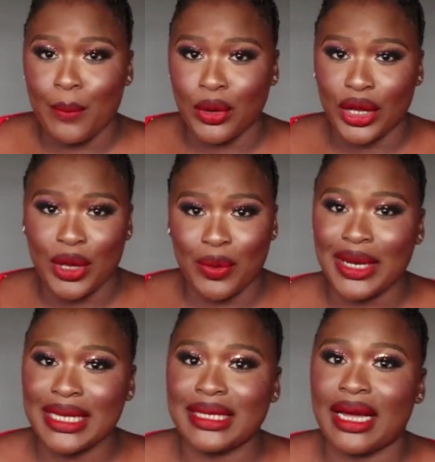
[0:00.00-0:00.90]
block him
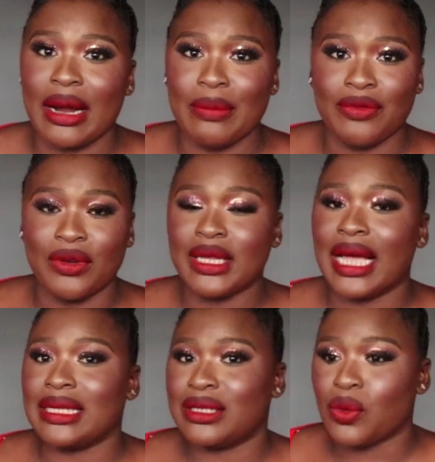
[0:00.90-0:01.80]
on Instagram before
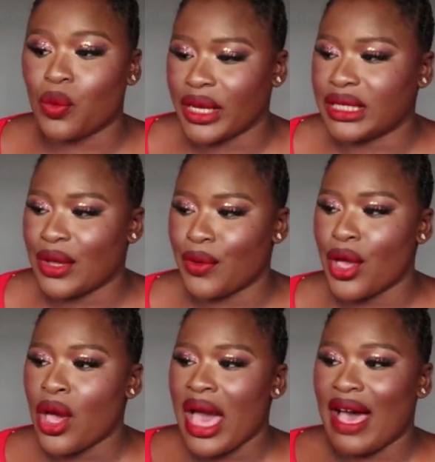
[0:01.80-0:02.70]
that went
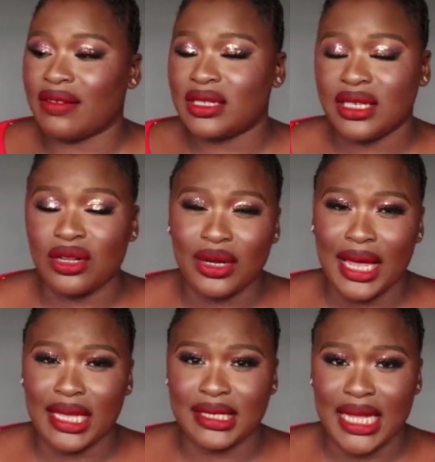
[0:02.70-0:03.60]
away. I've seen
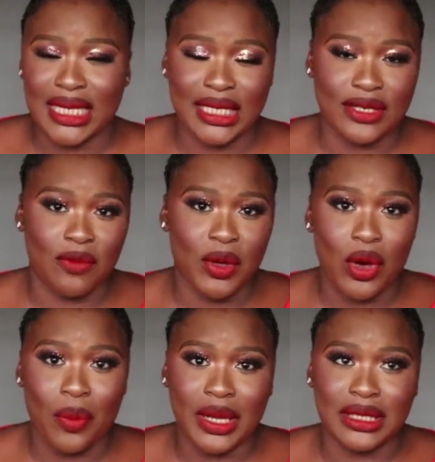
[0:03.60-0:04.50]
other instances of
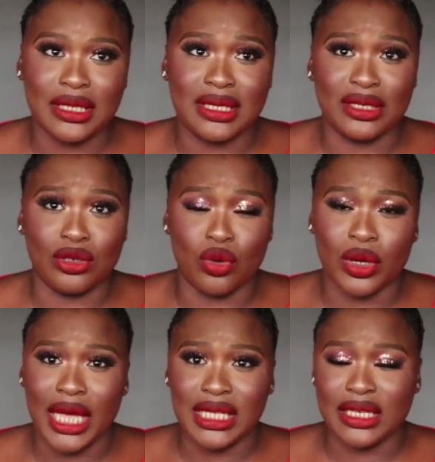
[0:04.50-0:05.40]
makeup artists, you
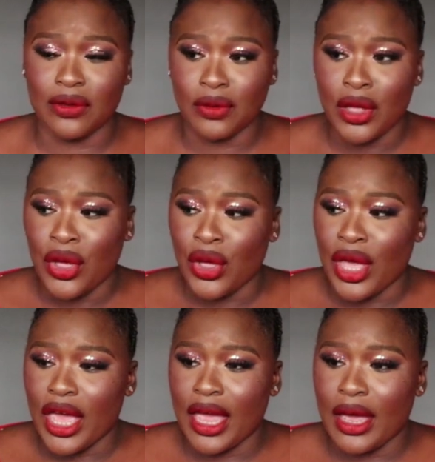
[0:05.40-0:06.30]
know, getting
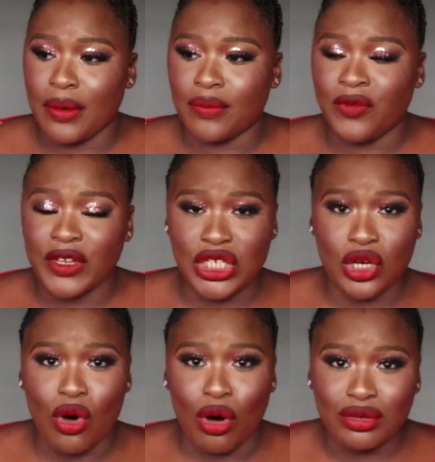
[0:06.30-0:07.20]

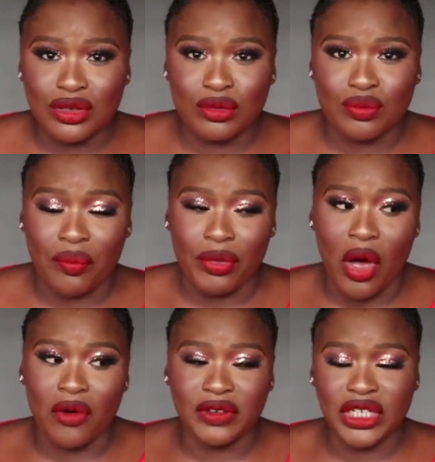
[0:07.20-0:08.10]
fishy calls
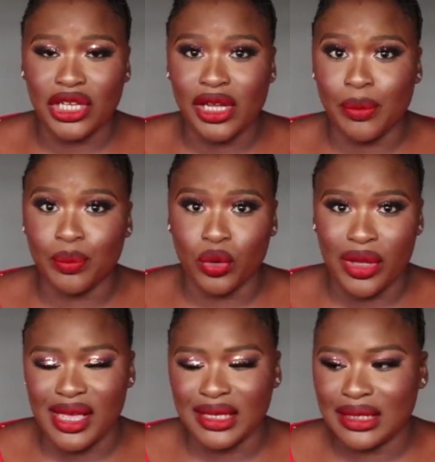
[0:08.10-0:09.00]
or fishy
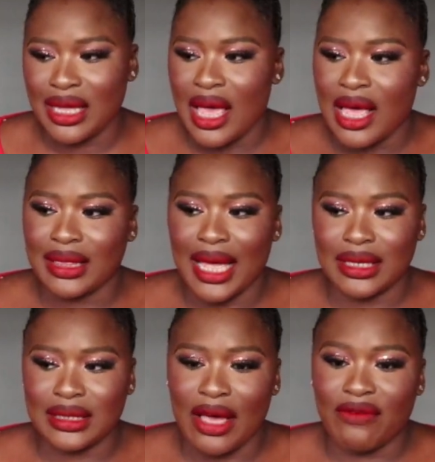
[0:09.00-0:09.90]
bookings
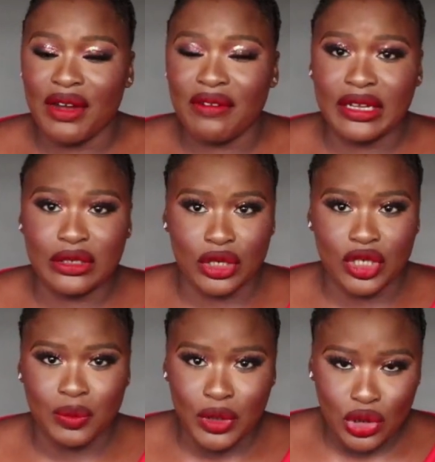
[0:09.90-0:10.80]
that are very, very
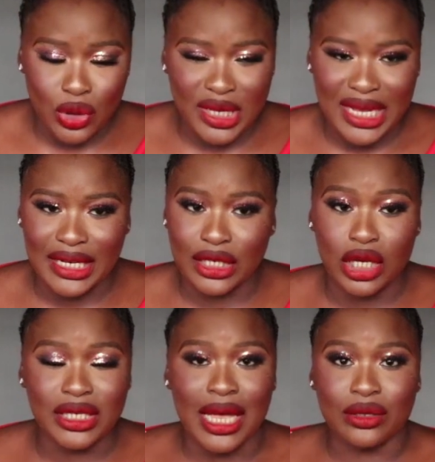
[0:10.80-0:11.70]
suspicious, and they
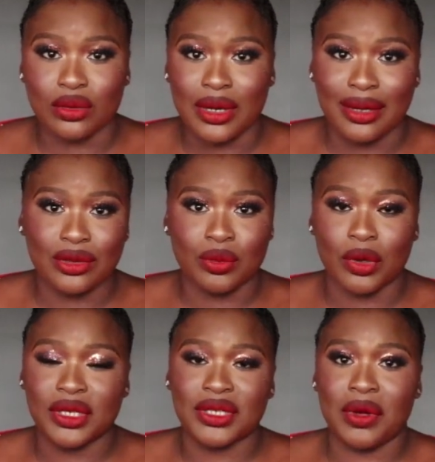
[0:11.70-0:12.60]
just had to cancel
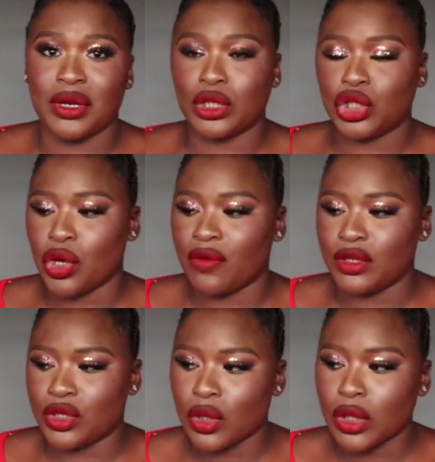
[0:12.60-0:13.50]
because they were not sure
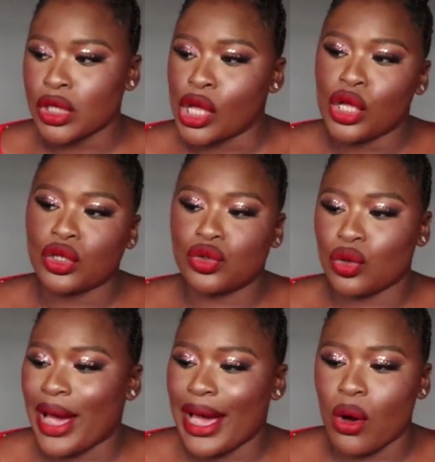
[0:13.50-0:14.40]
of the source.
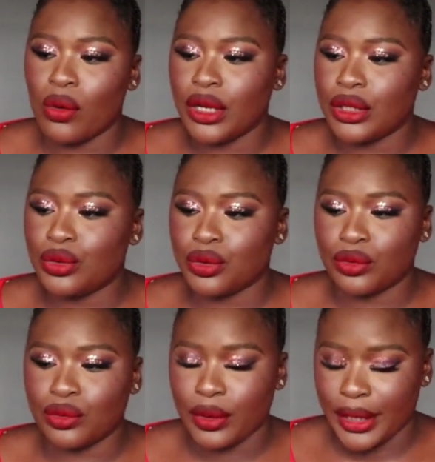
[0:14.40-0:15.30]
So I only
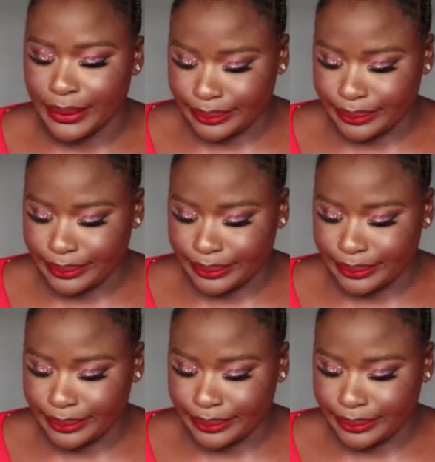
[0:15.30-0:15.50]
do